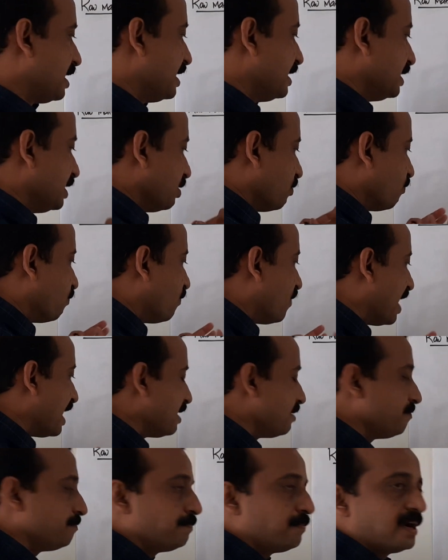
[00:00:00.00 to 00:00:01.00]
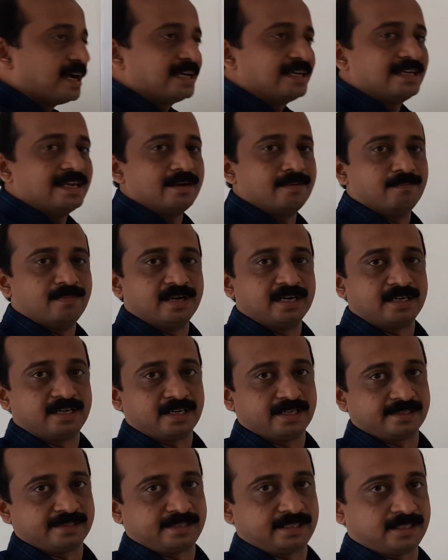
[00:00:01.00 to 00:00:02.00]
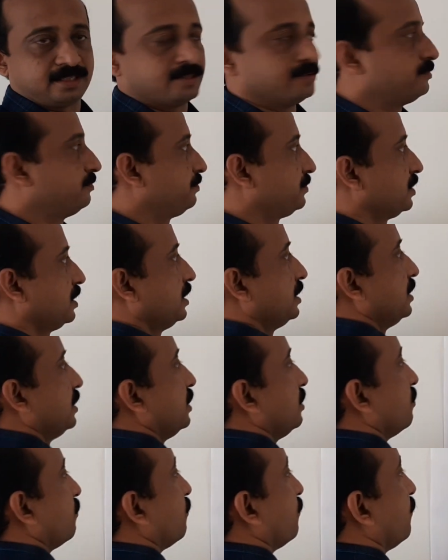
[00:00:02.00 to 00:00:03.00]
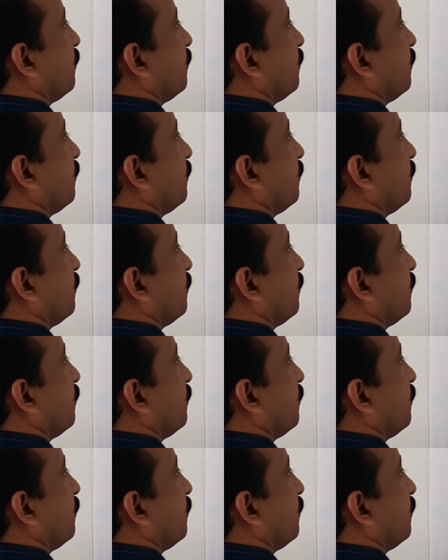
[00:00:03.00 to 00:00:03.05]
any 1 by n matrix. Any